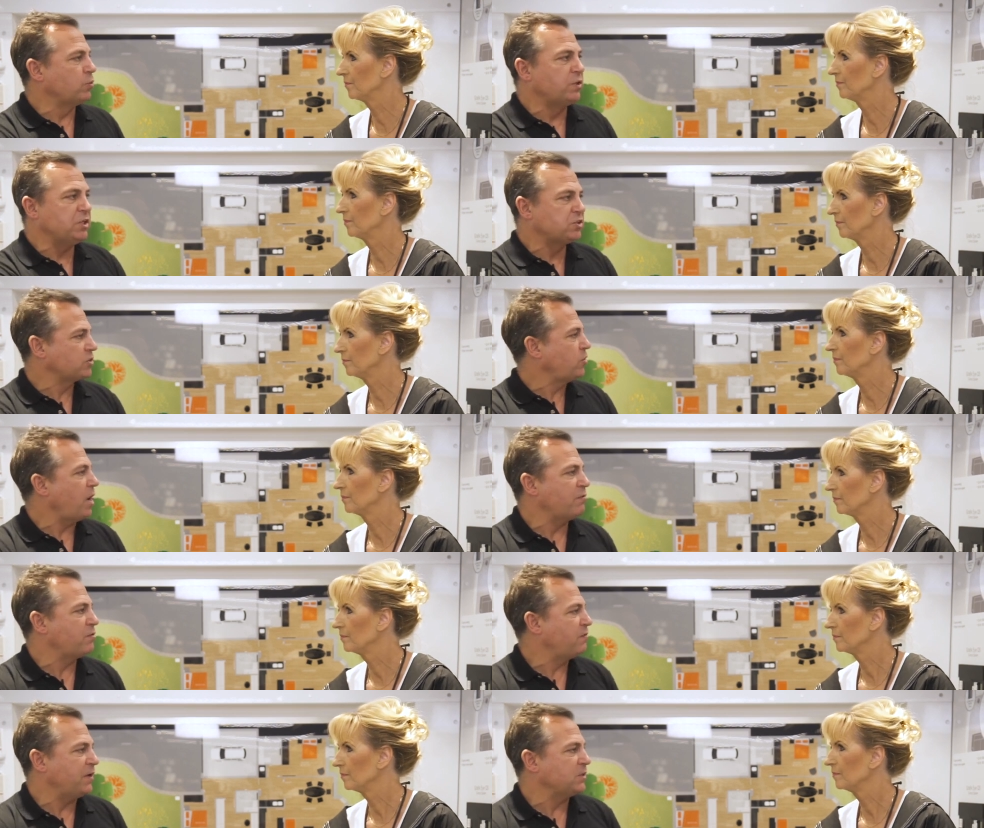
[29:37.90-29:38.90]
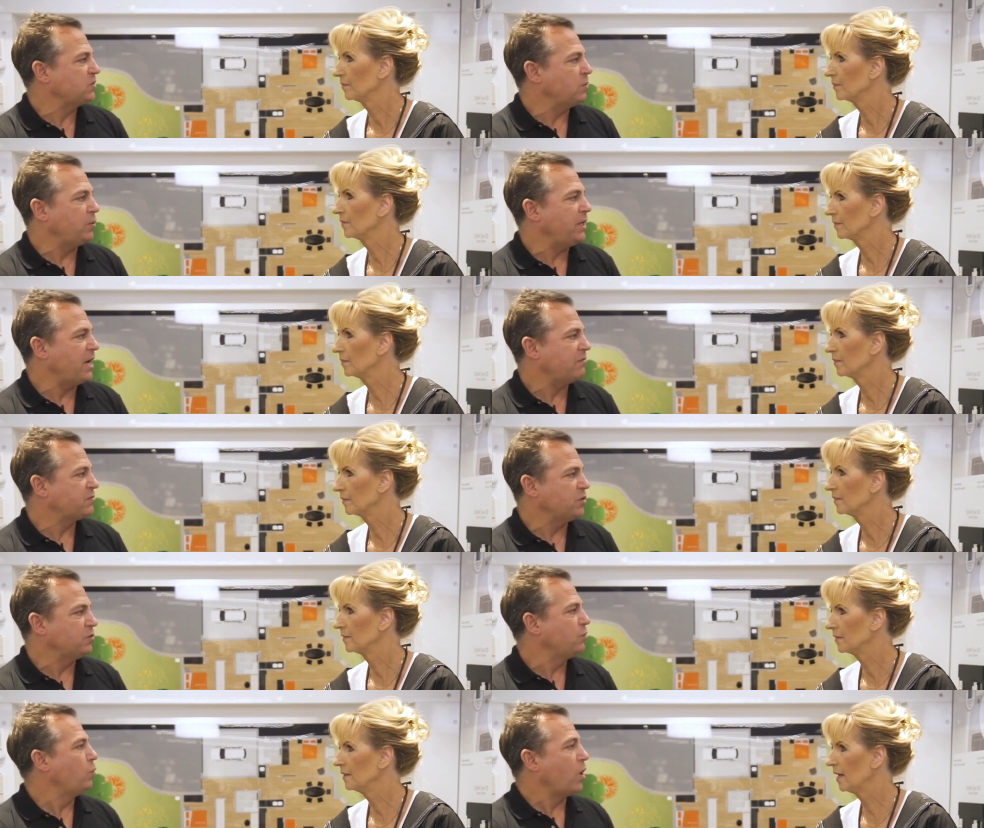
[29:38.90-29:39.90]
Speaker 1: all these other things that we have
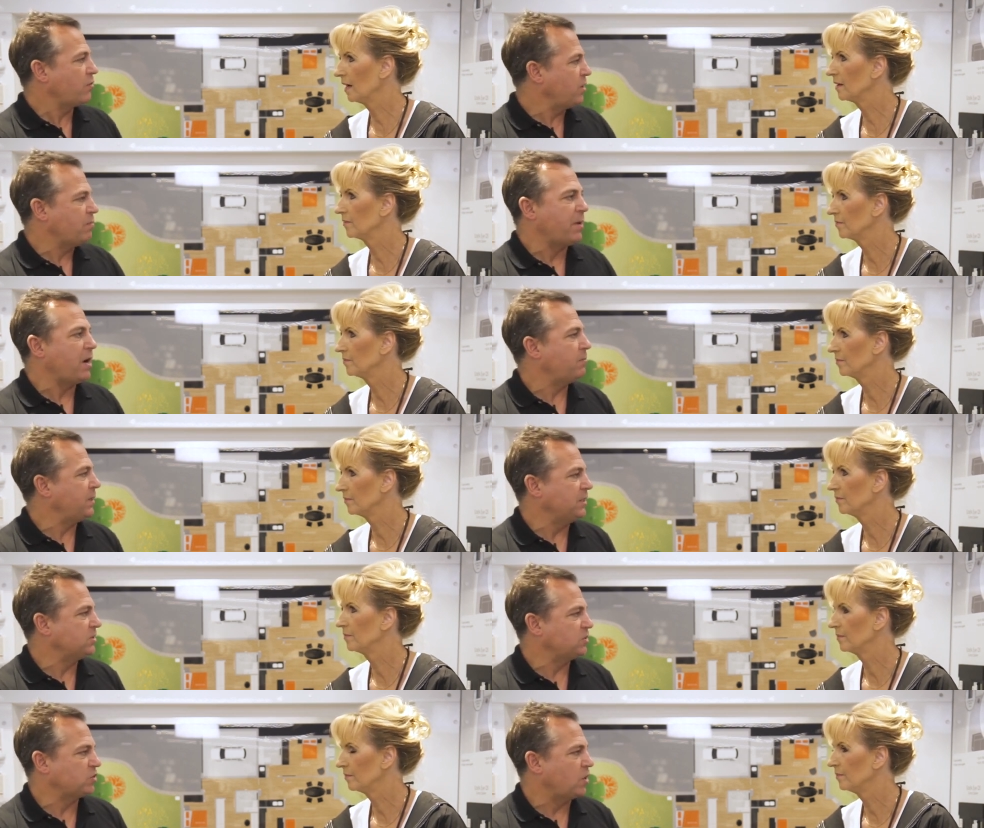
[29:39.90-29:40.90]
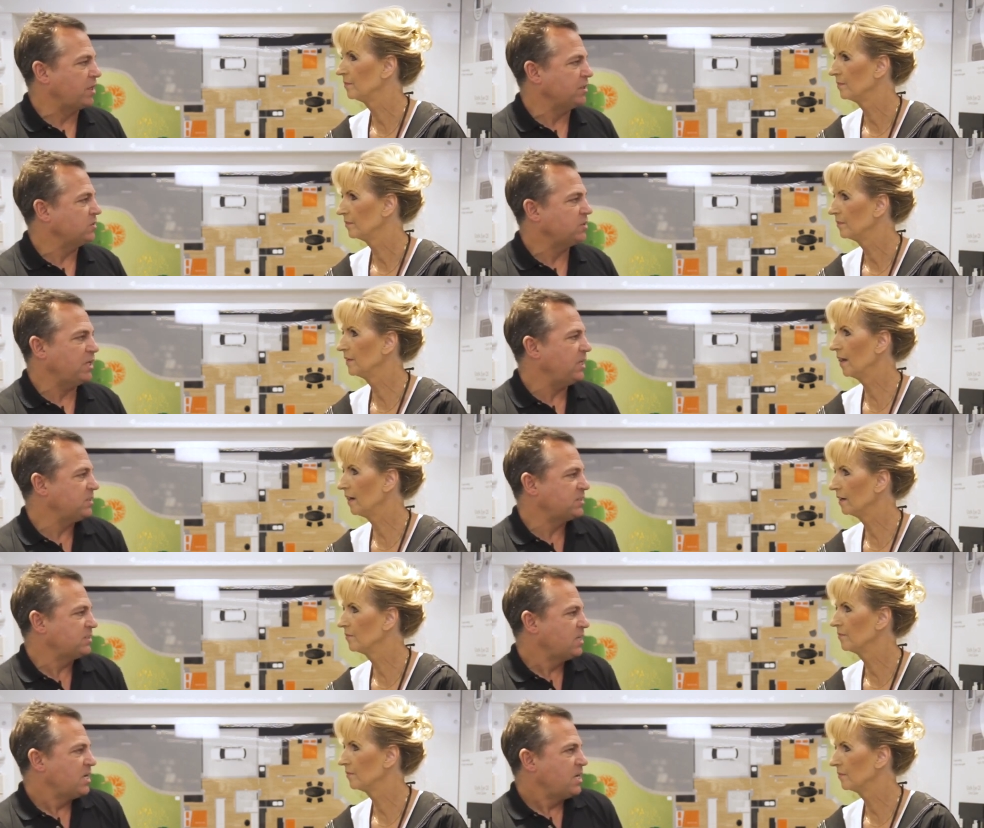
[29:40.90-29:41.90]
to worry about being designers. Yeah.
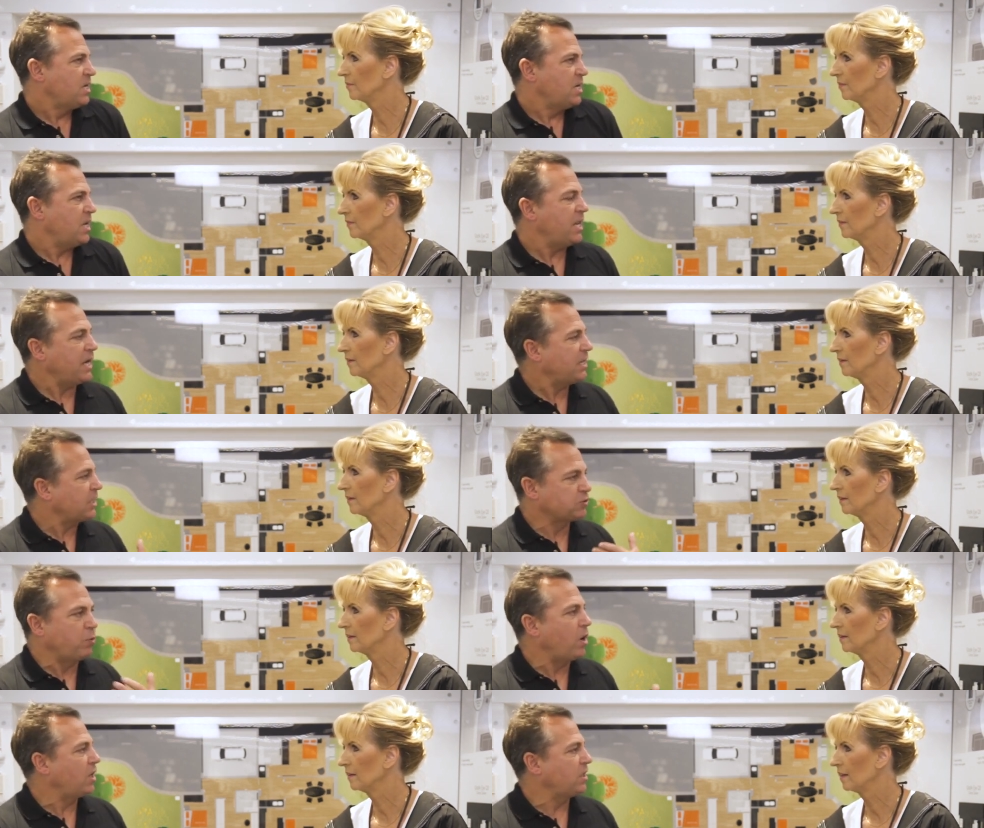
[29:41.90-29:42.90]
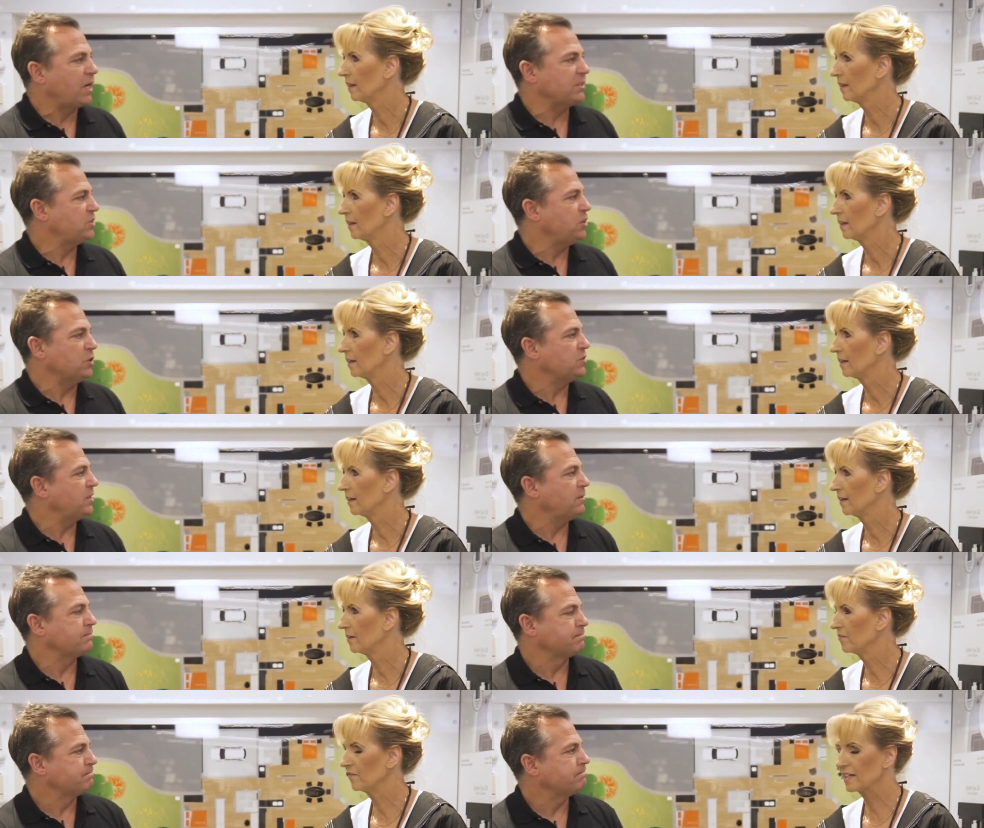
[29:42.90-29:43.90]
It's, that, that's why I like to use
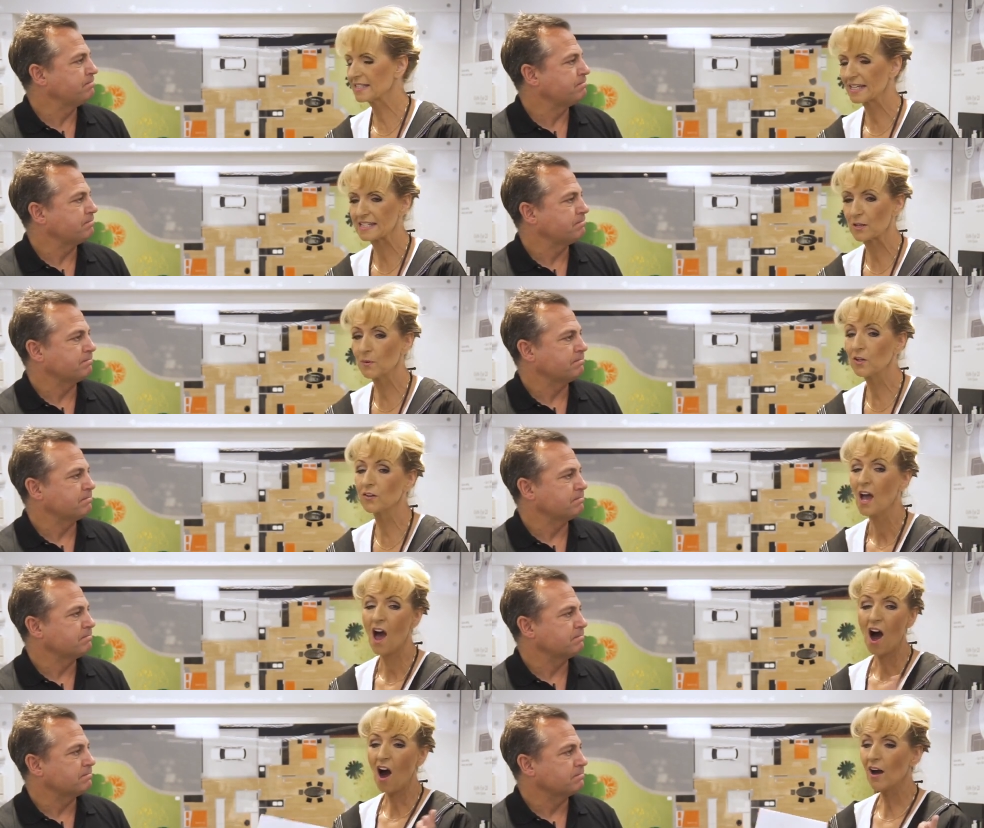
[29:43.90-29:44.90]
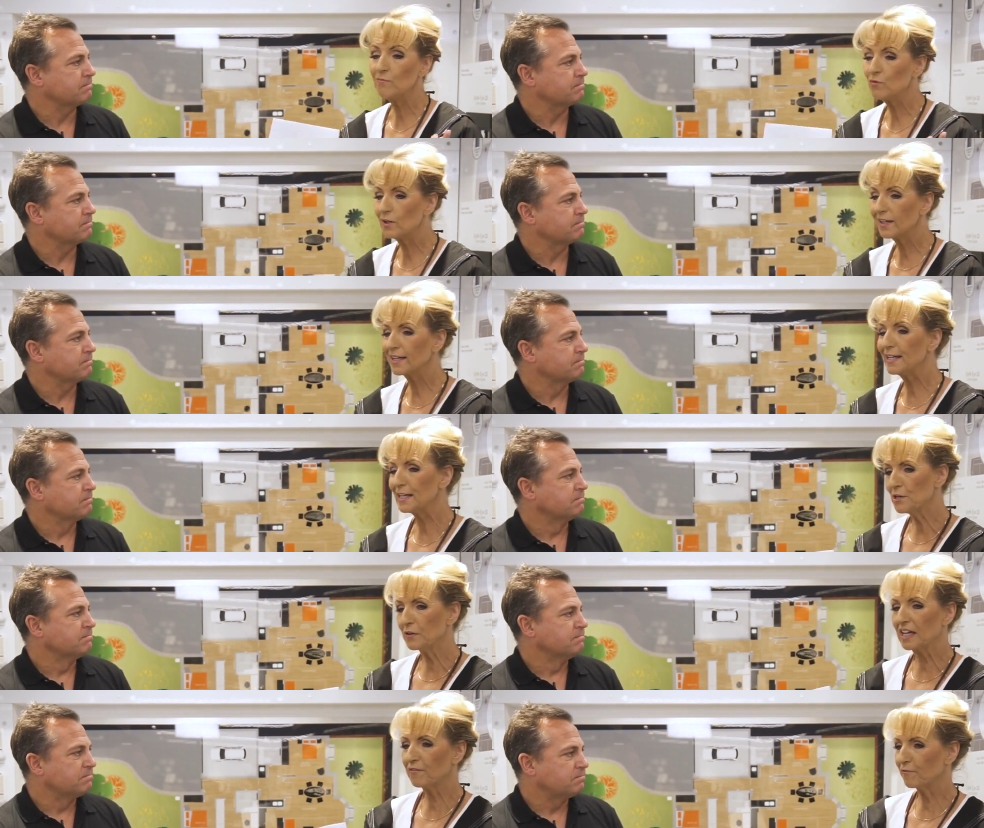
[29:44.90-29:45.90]
it.
Speaker 2: Fantastic. Well, look, I'm really
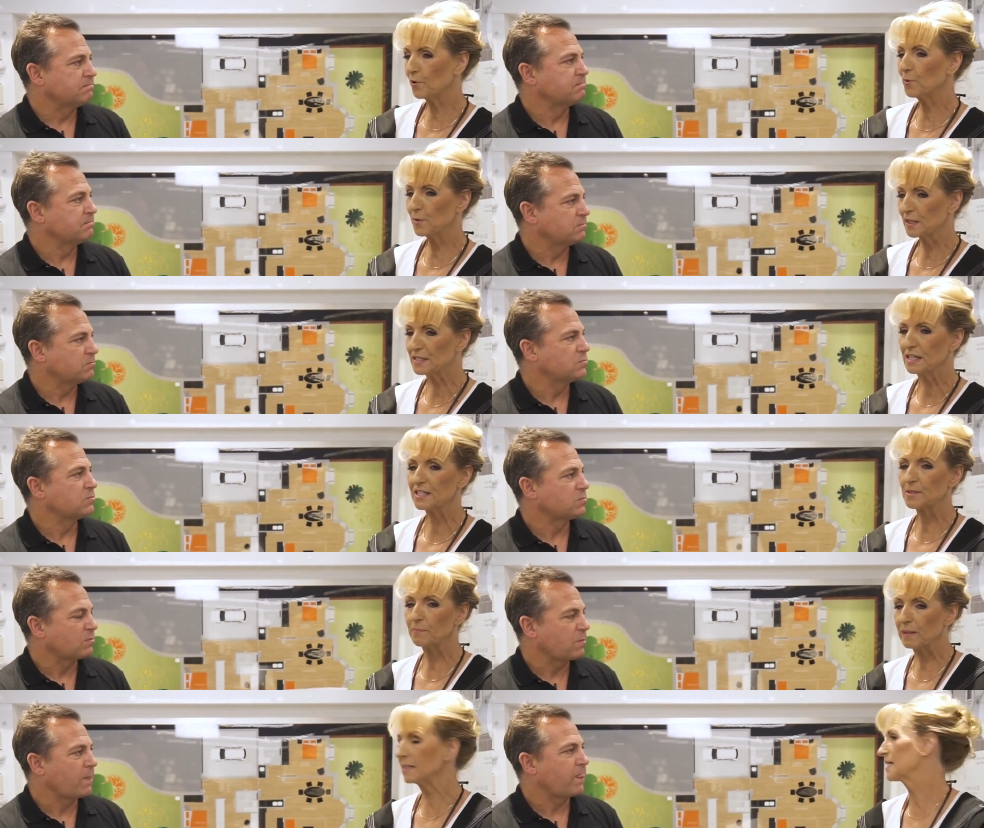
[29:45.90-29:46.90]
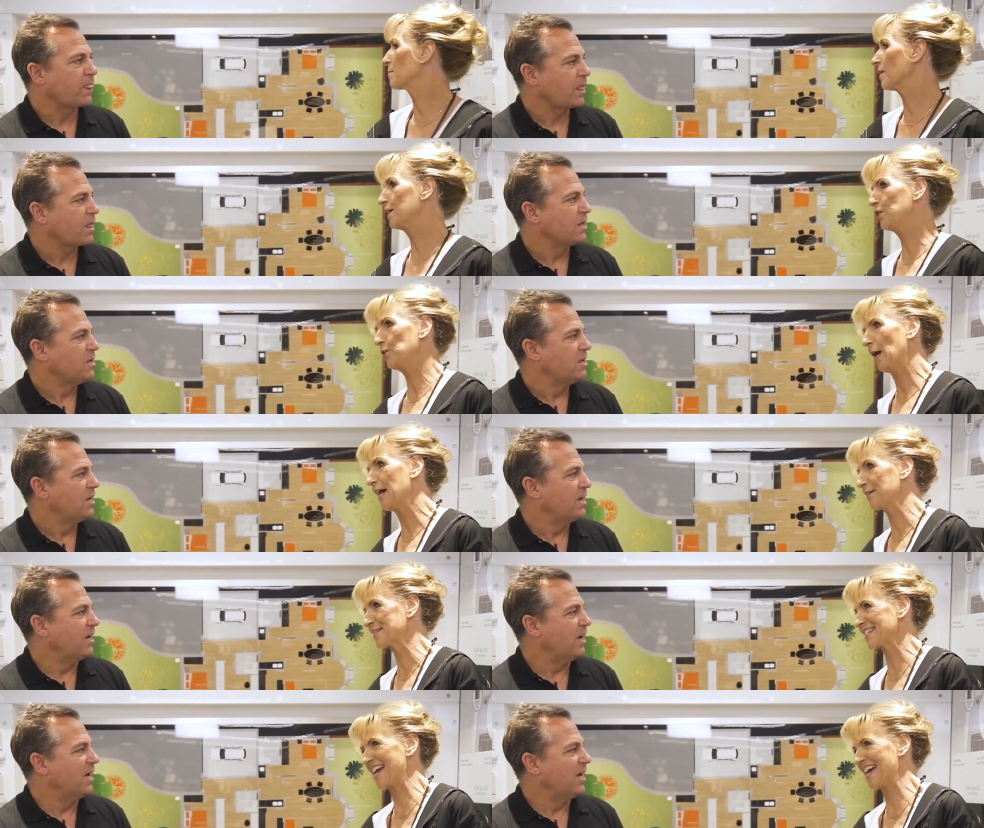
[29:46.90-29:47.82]
looking forward to building my new house